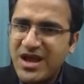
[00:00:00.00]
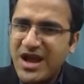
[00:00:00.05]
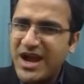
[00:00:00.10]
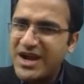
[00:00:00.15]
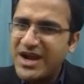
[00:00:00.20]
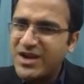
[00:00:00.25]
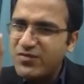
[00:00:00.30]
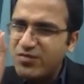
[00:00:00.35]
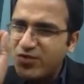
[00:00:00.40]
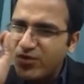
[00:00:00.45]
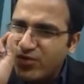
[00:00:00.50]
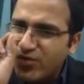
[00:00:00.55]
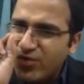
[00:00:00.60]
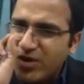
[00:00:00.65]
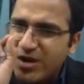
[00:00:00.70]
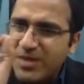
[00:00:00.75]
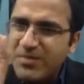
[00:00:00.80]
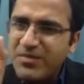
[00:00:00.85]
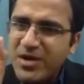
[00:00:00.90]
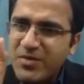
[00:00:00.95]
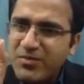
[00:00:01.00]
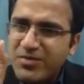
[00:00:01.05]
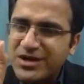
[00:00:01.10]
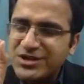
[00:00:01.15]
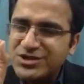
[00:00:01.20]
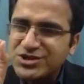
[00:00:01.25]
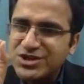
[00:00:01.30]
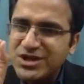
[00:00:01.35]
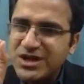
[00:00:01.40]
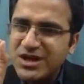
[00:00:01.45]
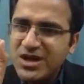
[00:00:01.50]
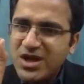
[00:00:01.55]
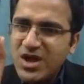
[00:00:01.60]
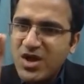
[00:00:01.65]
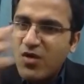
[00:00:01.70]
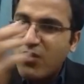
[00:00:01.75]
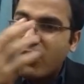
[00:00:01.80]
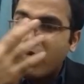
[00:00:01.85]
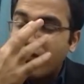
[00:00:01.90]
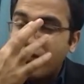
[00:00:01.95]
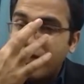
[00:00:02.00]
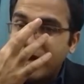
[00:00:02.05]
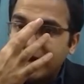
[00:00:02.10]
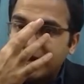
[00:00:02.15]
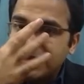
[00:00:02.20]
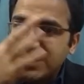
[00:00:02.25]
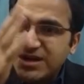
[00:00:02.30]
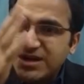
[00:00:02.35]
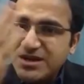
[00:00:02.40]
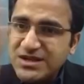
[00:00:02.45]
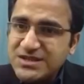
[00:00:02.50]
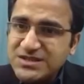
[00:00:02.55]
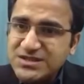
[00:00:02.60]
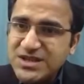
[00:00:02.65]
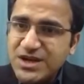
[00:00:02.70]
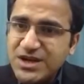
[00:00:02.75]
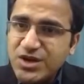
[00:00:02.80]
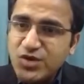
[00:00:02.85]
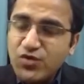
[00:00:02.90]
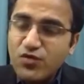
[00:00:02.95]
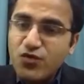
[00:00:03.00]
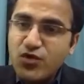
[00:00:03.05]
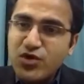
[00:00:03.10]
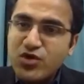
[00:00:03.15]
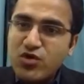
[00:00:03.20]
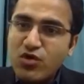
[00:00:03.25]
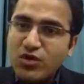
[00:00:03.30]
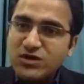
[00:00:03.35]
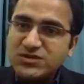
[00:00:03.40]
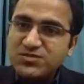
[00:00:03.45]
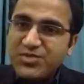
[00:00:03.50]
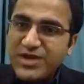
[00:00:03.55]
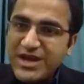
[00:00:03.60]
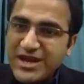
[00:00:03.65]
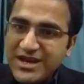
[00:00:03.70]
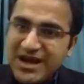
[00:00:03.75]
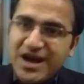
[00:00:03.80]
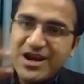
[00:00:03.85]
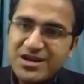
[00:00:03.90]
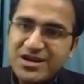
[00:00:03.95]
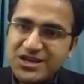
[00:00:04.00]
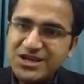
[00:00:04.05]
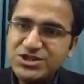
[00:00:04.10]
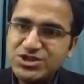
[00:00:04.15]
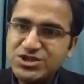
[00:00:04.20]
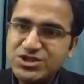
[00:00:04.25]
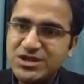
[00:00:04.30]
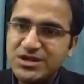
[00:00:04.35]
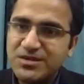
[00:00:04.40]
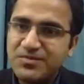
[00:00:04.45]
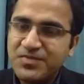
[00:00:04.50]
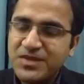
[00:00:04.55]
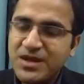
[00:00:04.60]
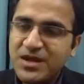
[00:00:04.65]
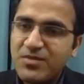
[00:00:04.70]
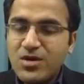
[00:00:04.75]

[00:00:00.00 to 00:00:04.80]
And if you do lumbar puncture, there is a risk that you would cause brain herniation.